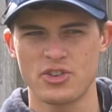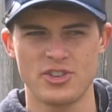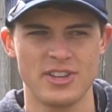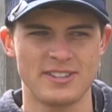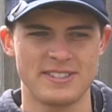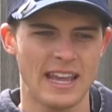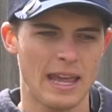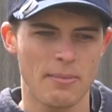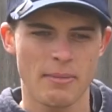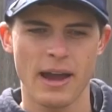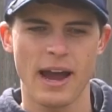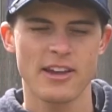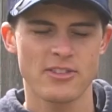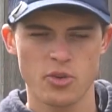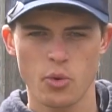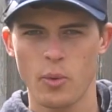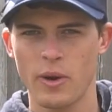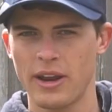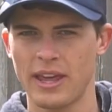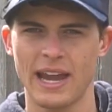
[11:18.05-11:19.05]
The same guys
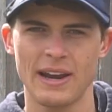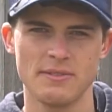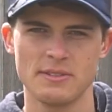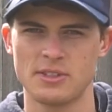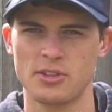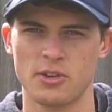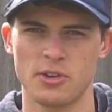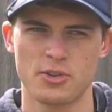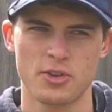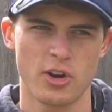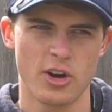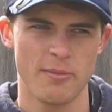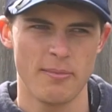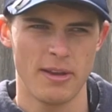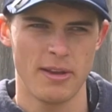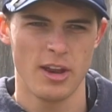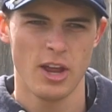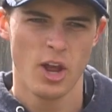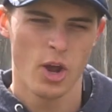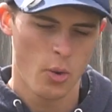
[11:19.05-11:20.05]
are winning every single
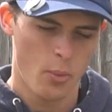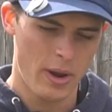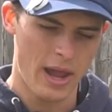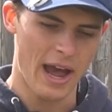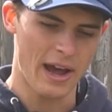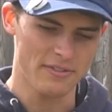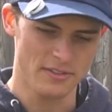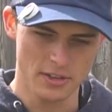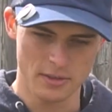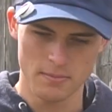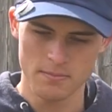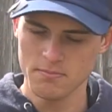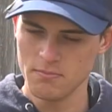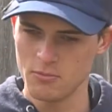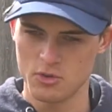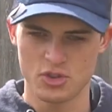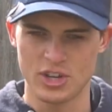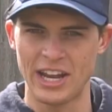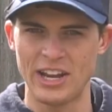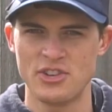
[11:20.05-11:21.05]
tournament. We have to
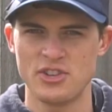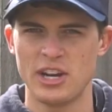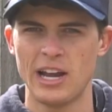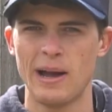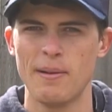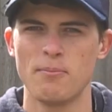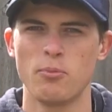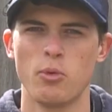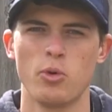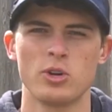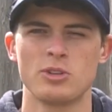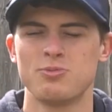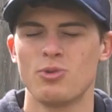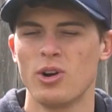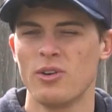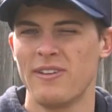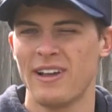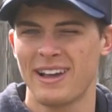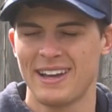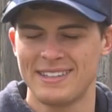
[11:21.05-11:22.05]
change it up where it's more
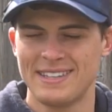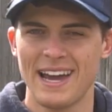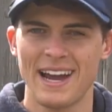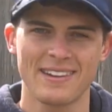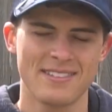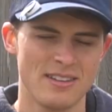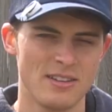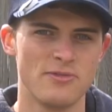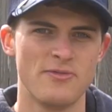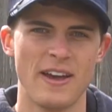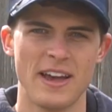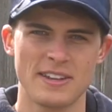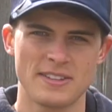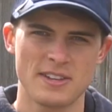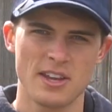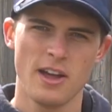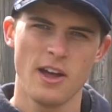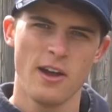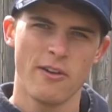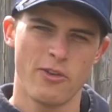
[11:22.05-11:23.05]
of like a Texas
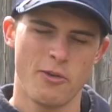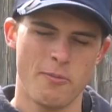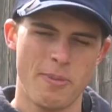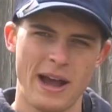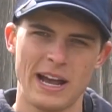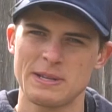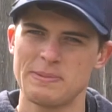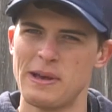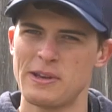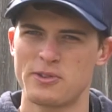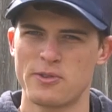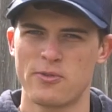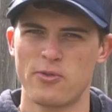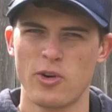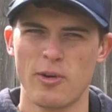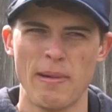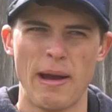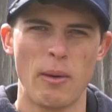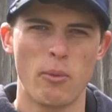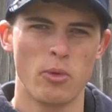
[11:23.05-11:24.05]
Fest for Bassmaster
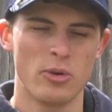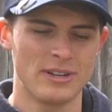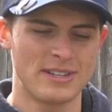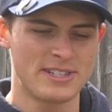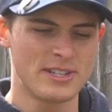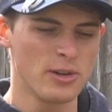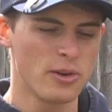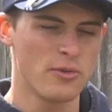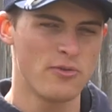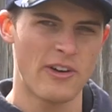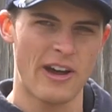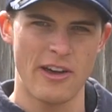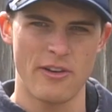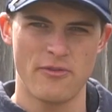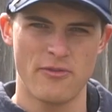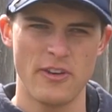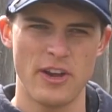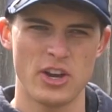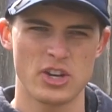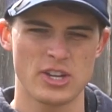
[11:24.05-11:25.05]
format, where it's still 5
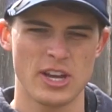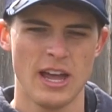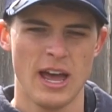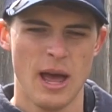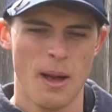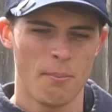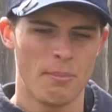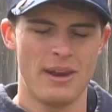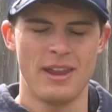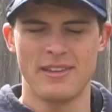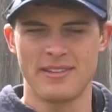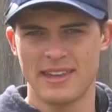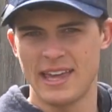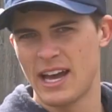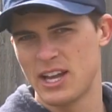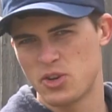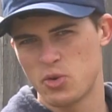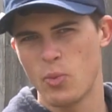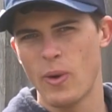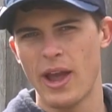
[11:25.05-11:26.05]
fish, but it's
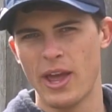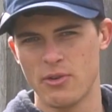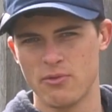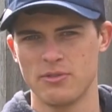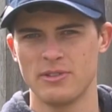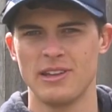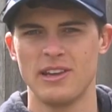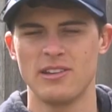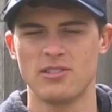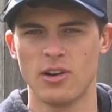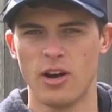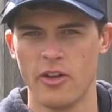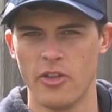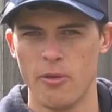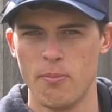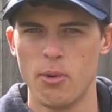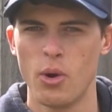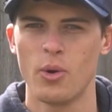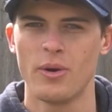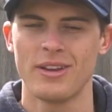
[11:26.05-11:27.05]
catch, weigh, and release on the
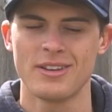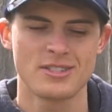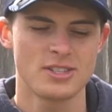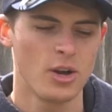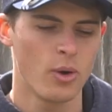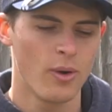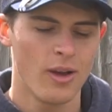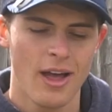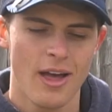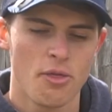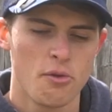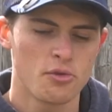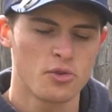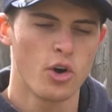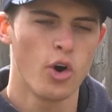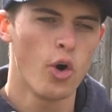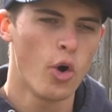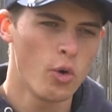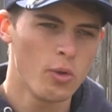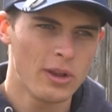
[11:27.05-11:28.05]
boat. And so there's a
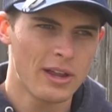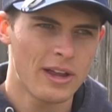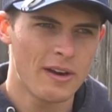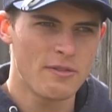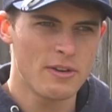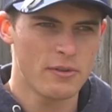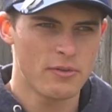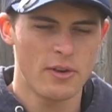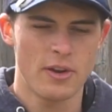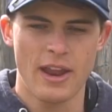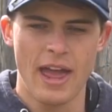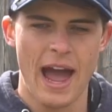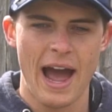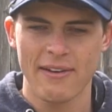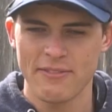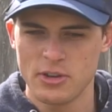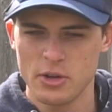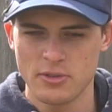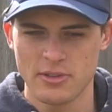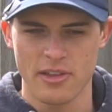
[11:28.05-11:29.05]
whole lot of different
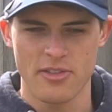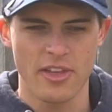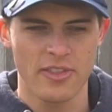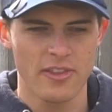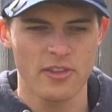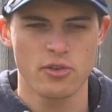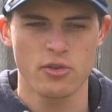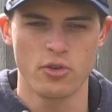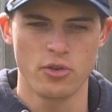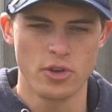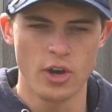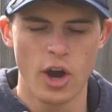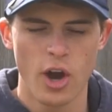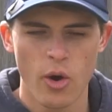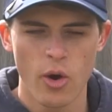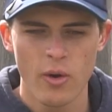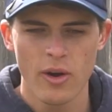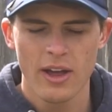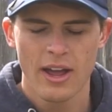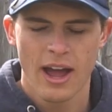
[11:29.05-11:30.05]
avenues I think this could
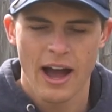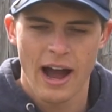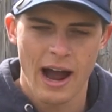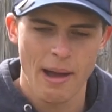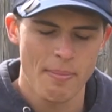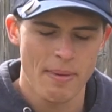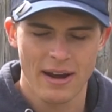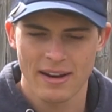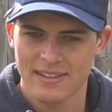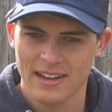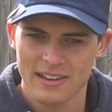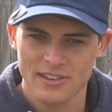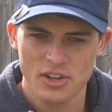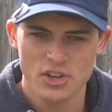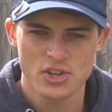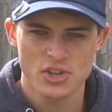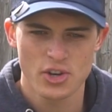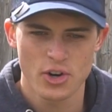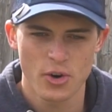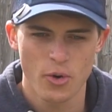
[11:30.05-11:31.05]
go. I'm not exactly
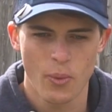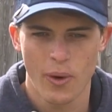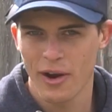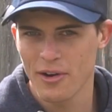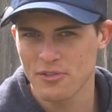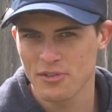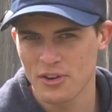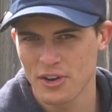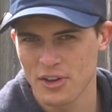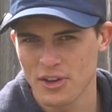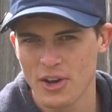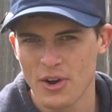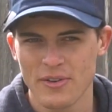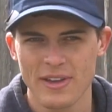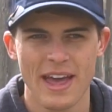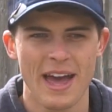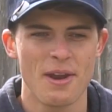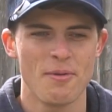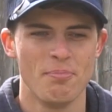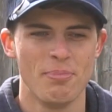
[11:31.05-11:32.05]
sure where it's gonna go
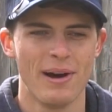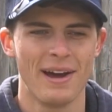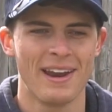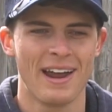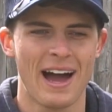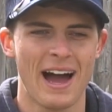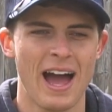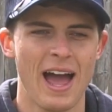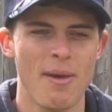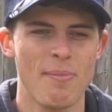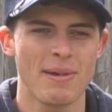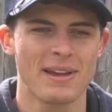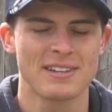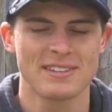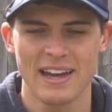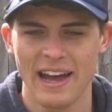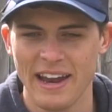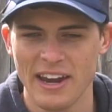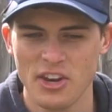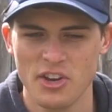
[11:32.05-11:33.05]
yet, but I'm
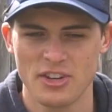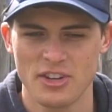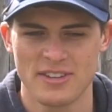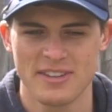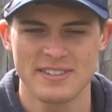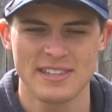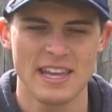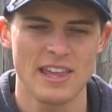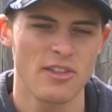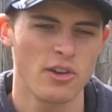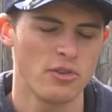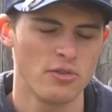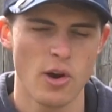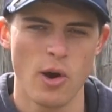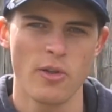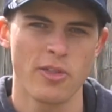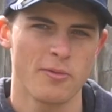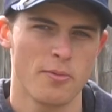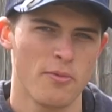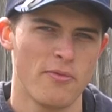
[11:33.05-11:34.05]
excited just to see the
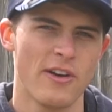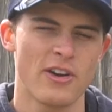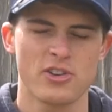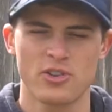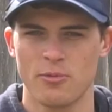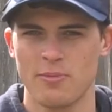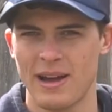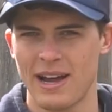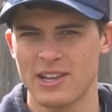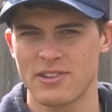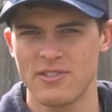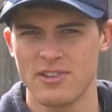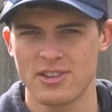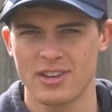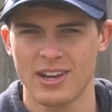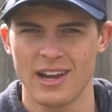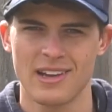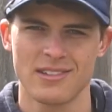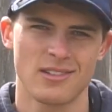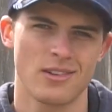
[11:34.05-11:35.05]
growth of professional bass
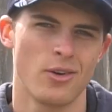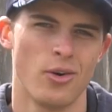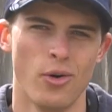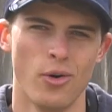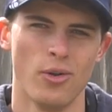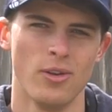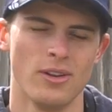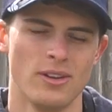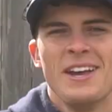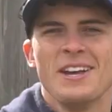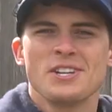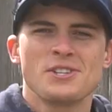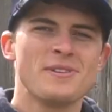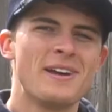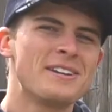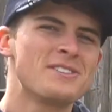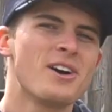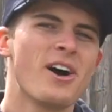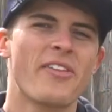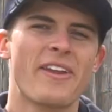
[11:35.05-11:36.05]
fishing as a whole. So
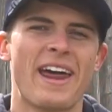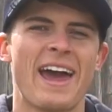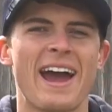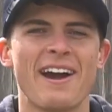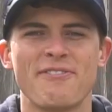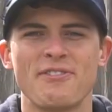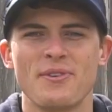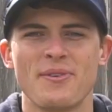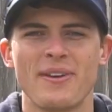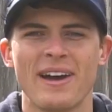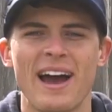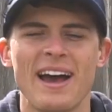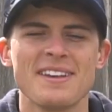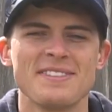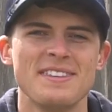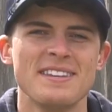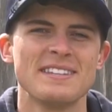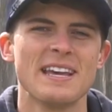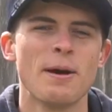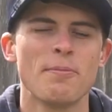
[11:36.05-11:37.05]
that is all that I have for you guys
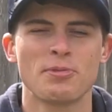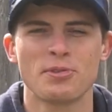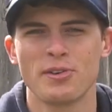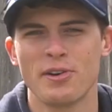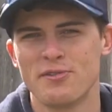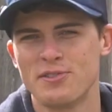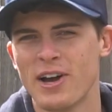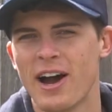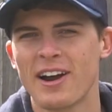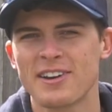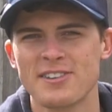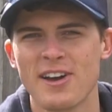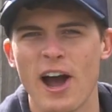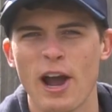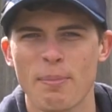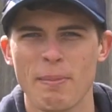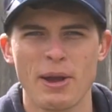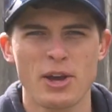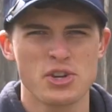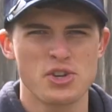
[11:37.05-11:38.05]
in this episode of Dock
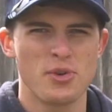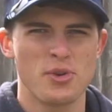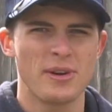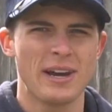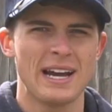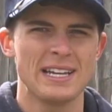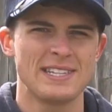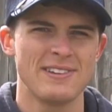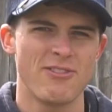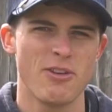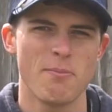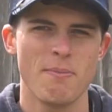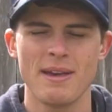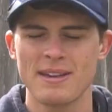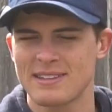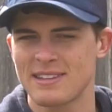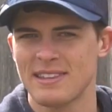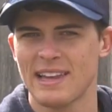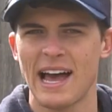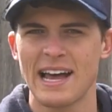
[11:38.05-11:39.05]
Talk. Make sure you guys, if you
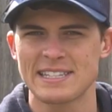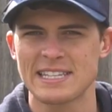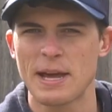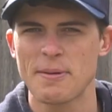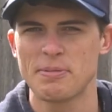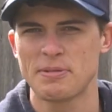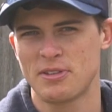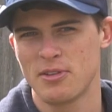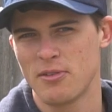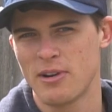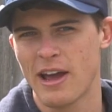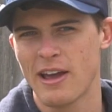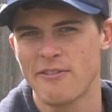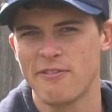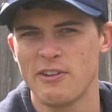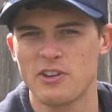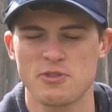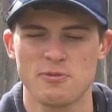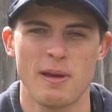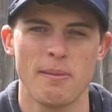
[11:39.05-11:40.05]
missed the last episode, I
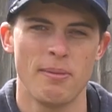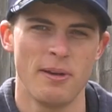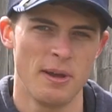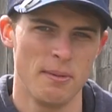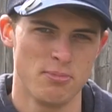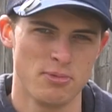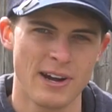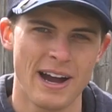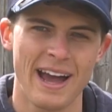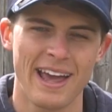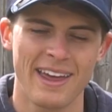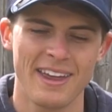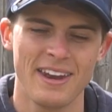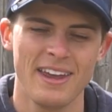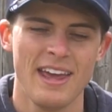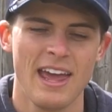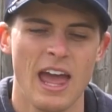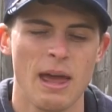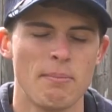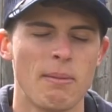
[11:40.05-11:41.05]
fished with my buddy Brian
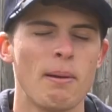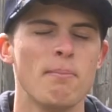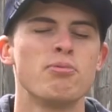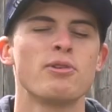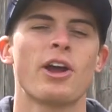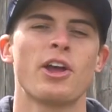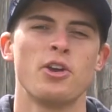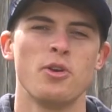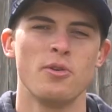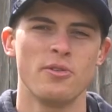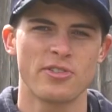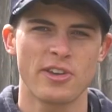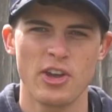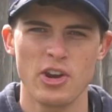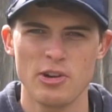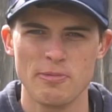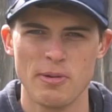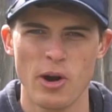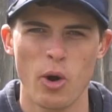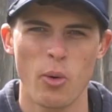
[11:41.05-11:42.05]
in my brand new
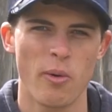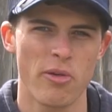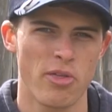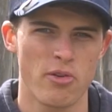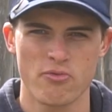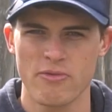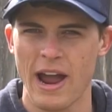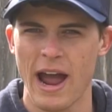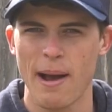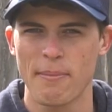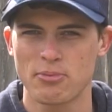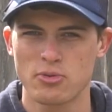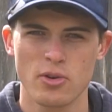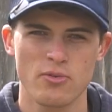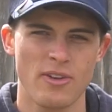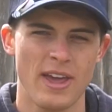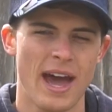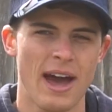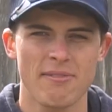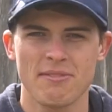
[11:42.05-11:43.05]
Skeeter boat with the wrap. So
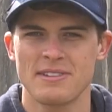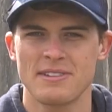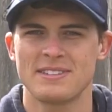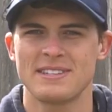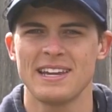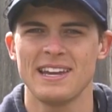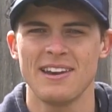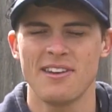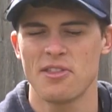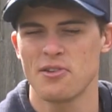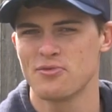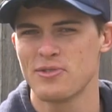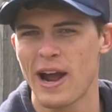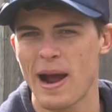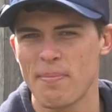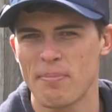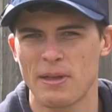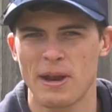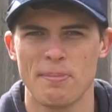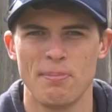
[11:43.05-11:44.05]
if you haven't seen the
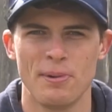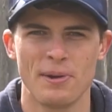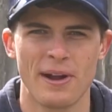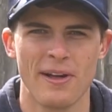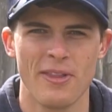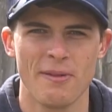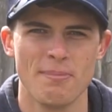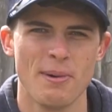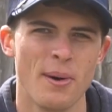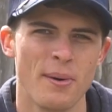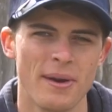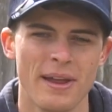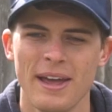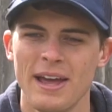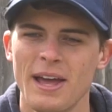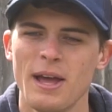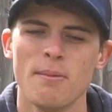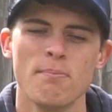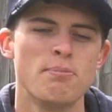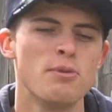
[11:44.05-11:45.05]
wrap that I put on the boat,
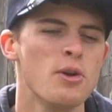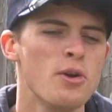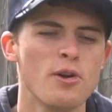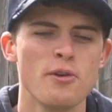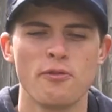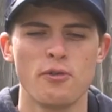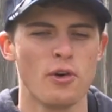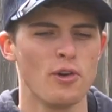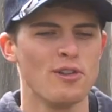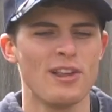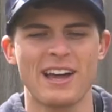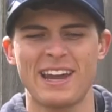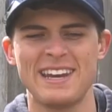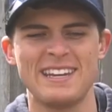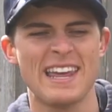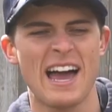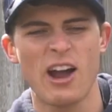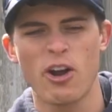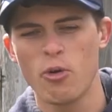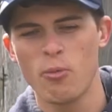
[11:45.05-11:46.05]
beautiful Lucky
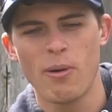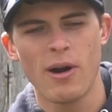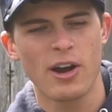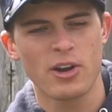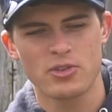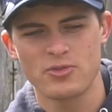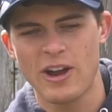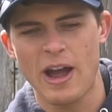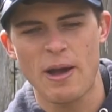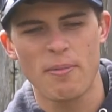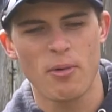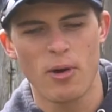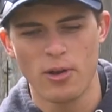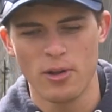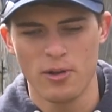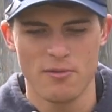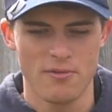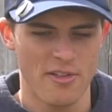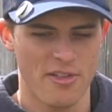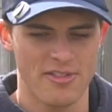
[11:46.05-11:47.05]
Tackle Box wrap all
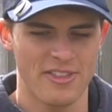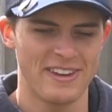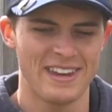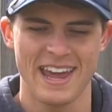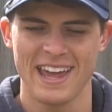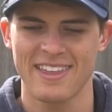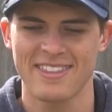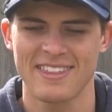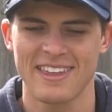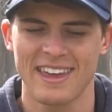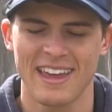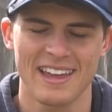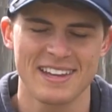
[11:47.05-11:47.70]
over the dang thing.